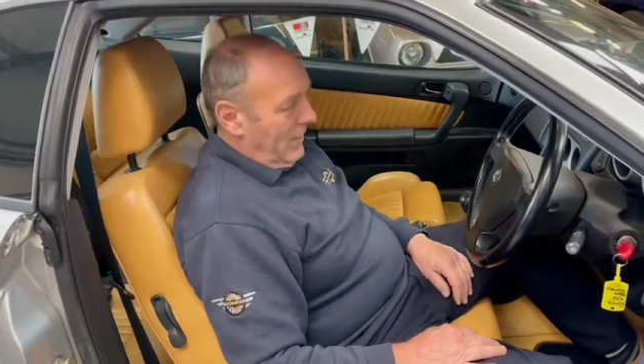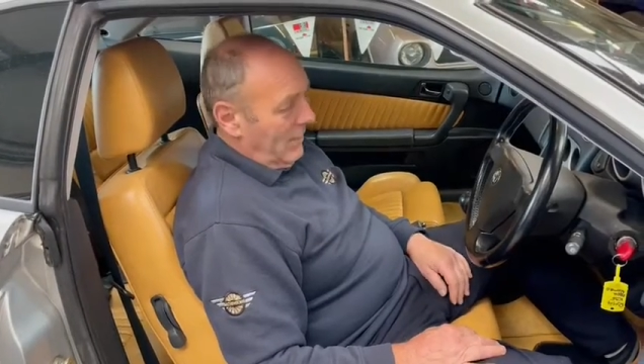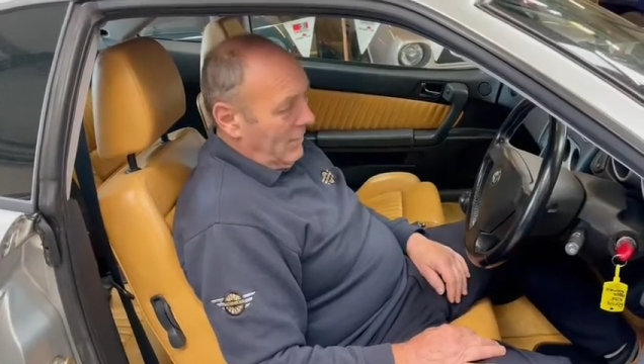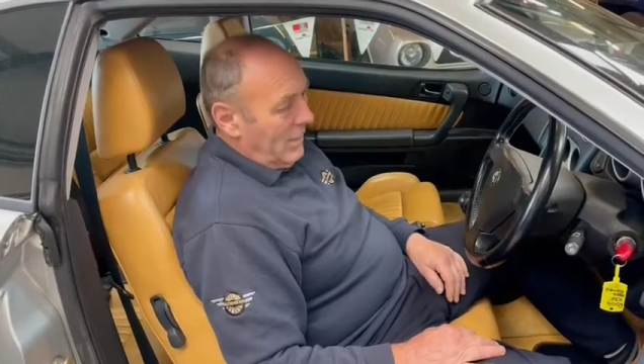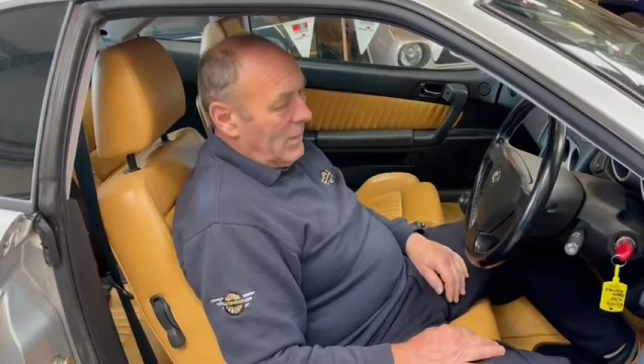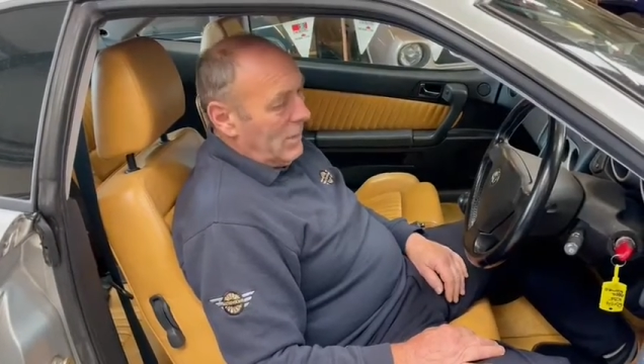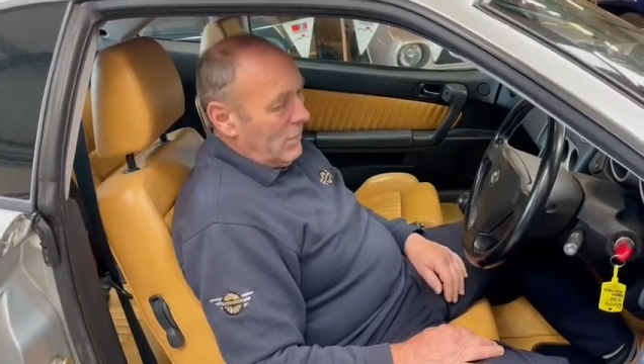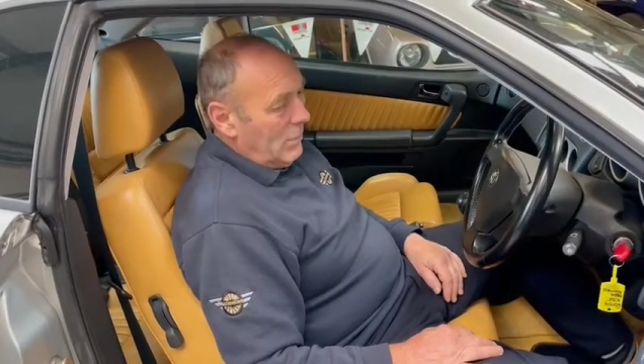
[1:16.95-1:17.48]

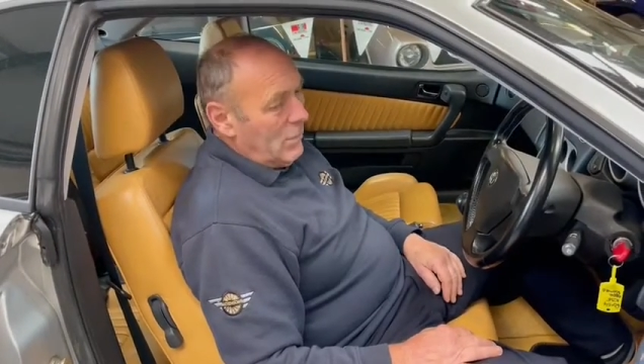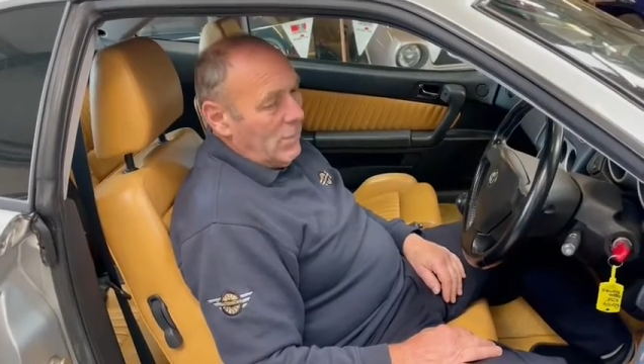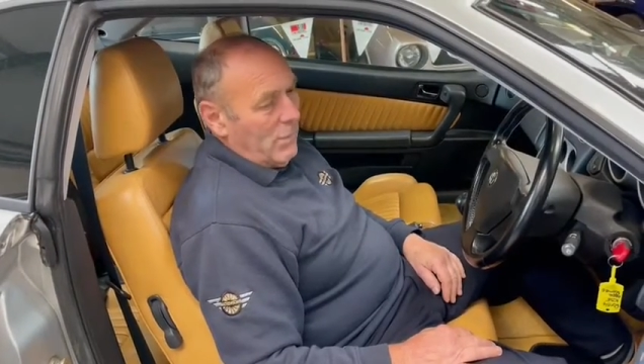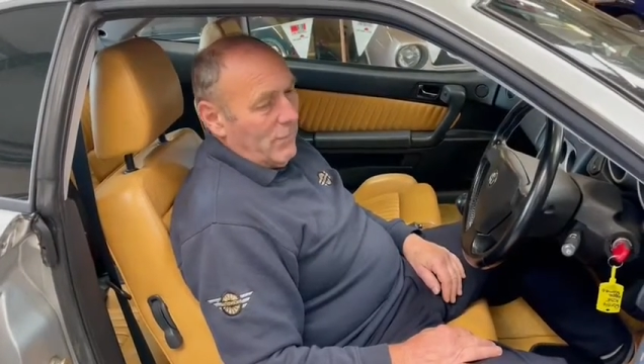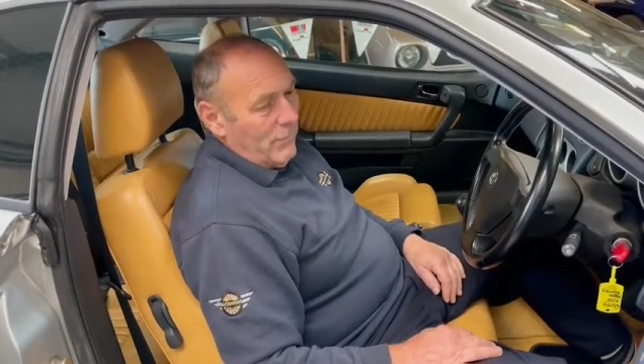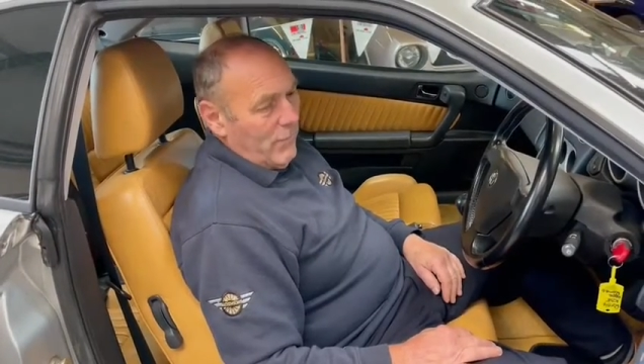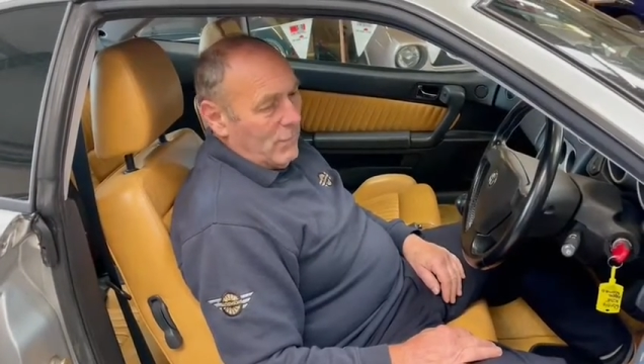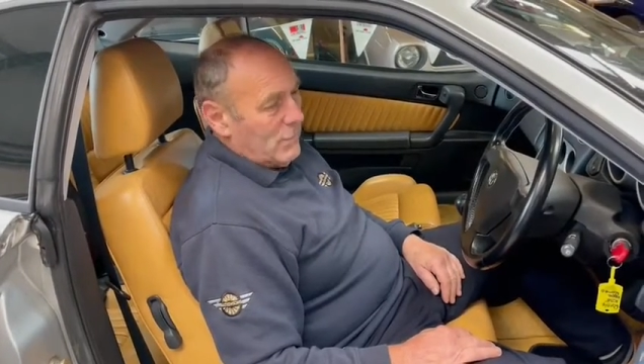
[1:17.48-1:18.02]
I could
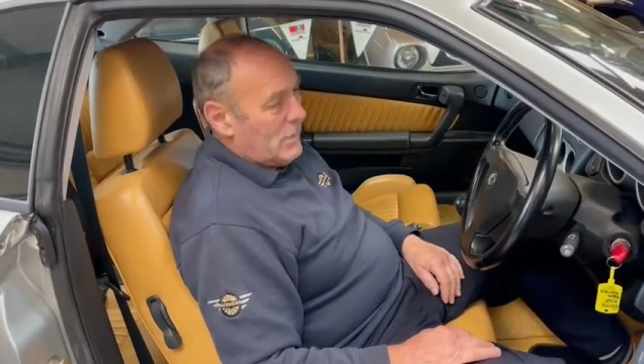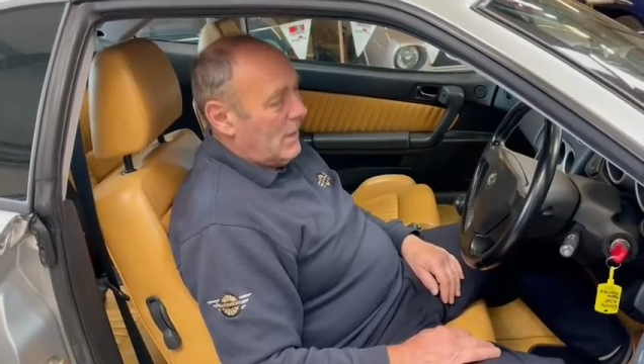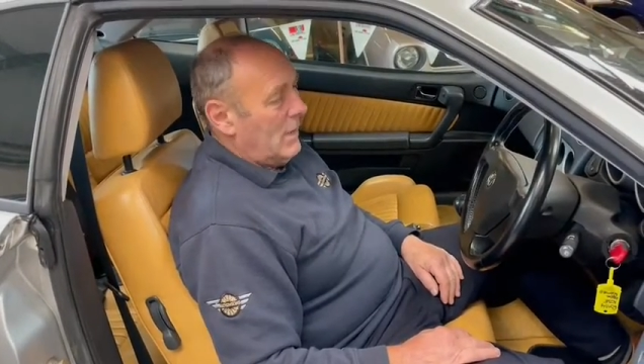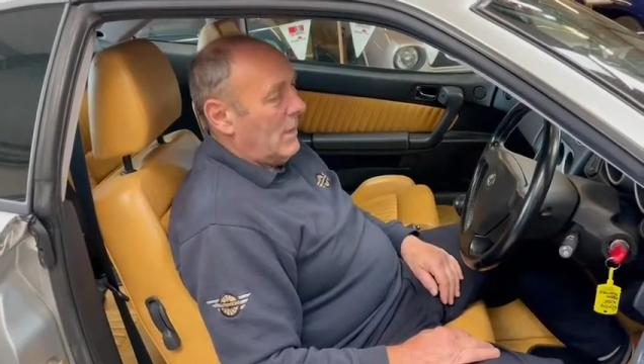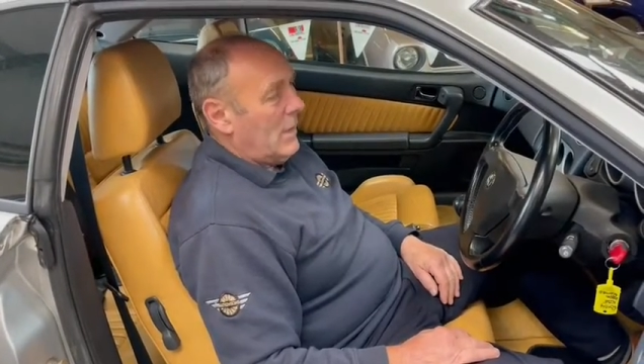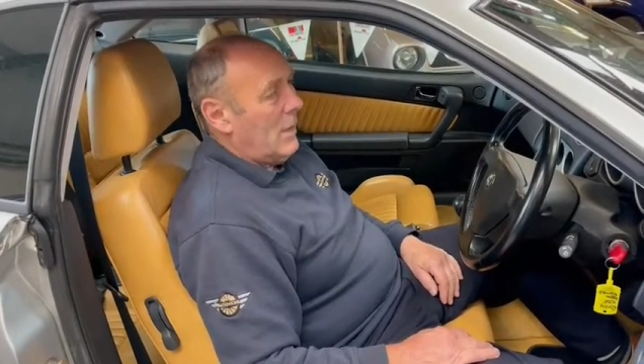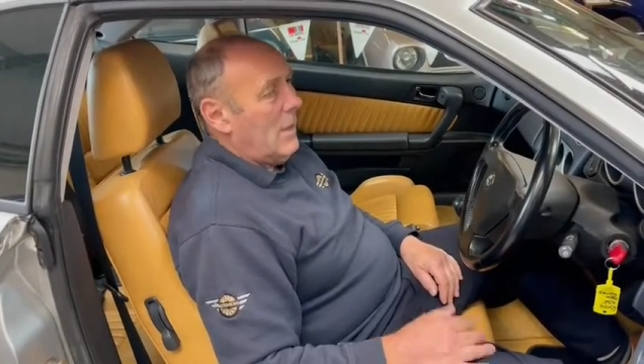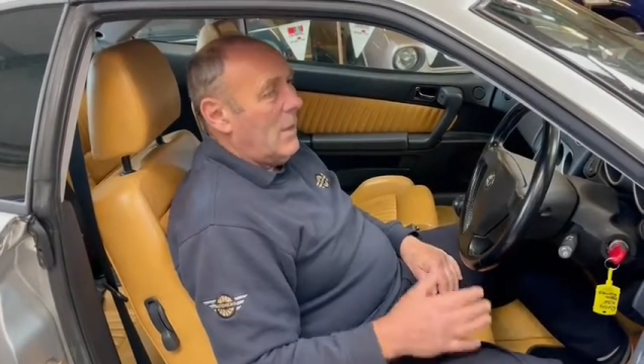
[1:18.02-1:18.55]
not fault it.
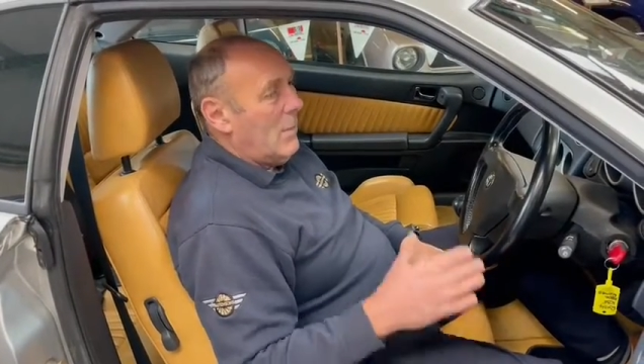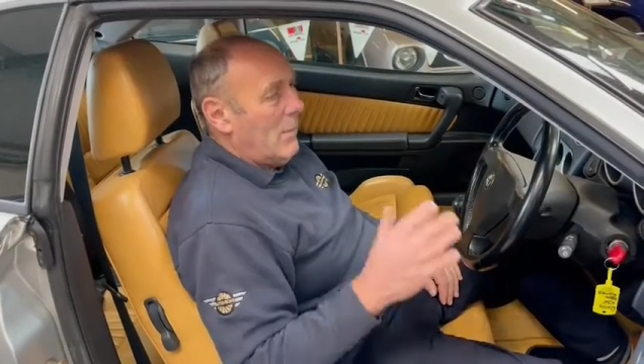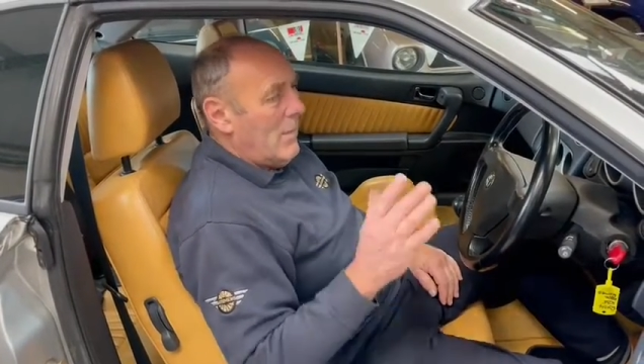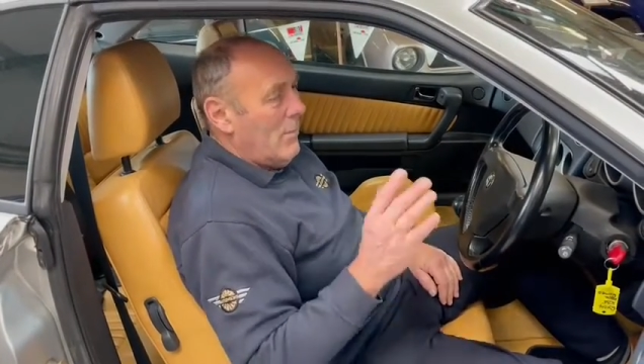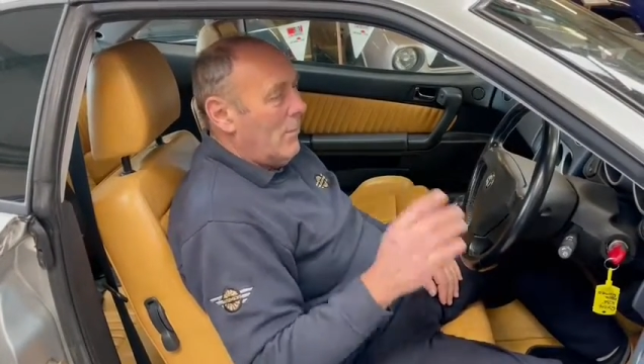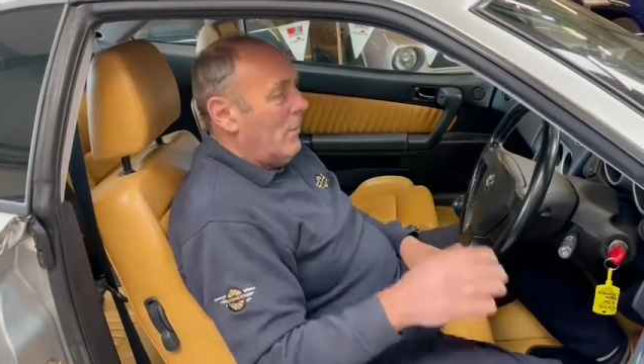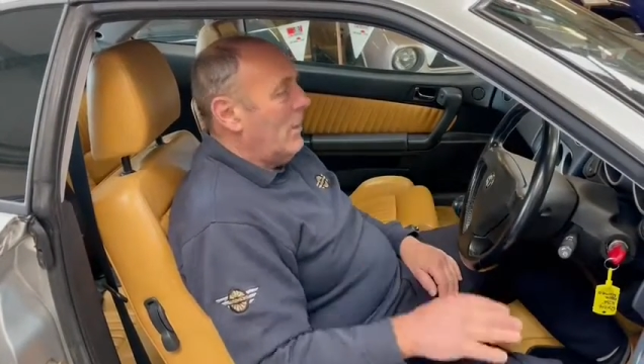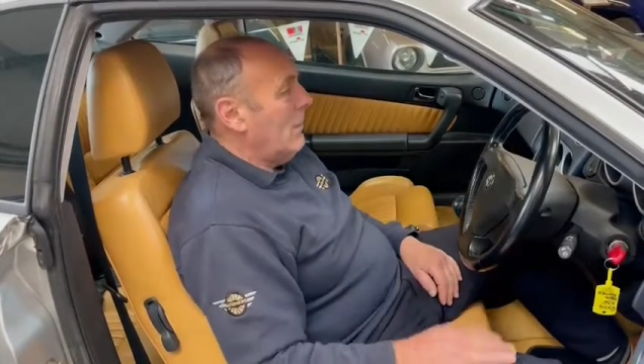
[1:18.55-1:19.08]
The car
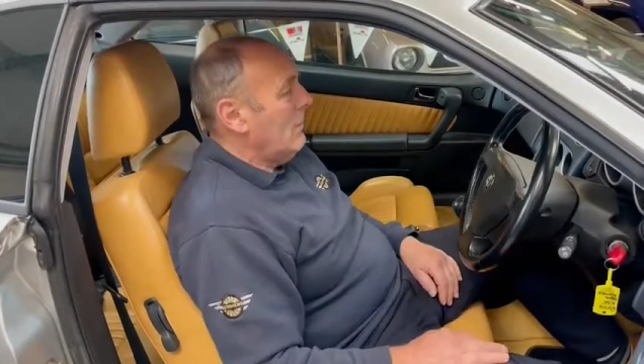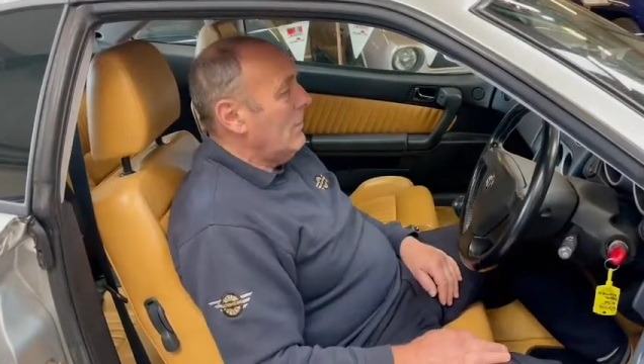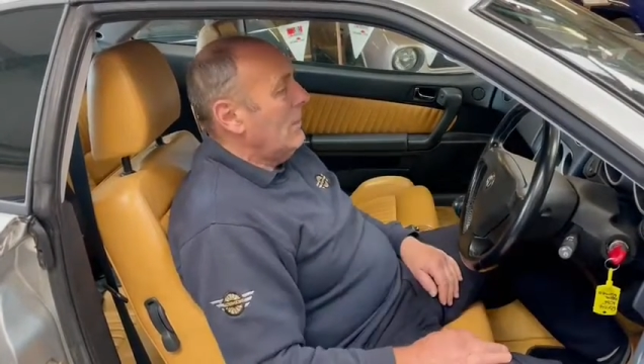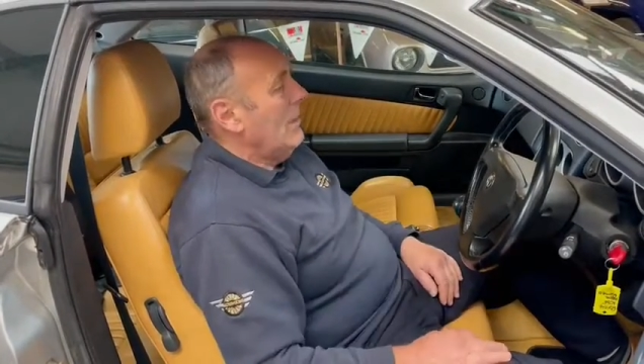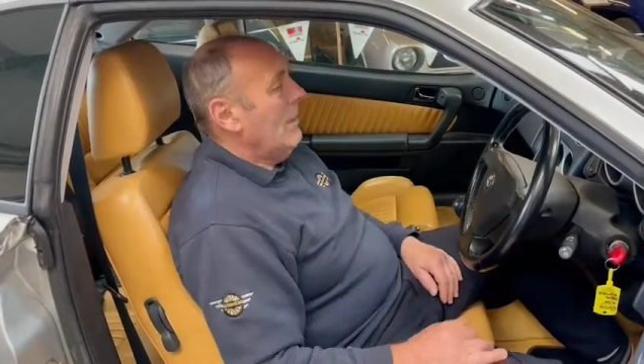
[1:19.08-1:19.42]
went well,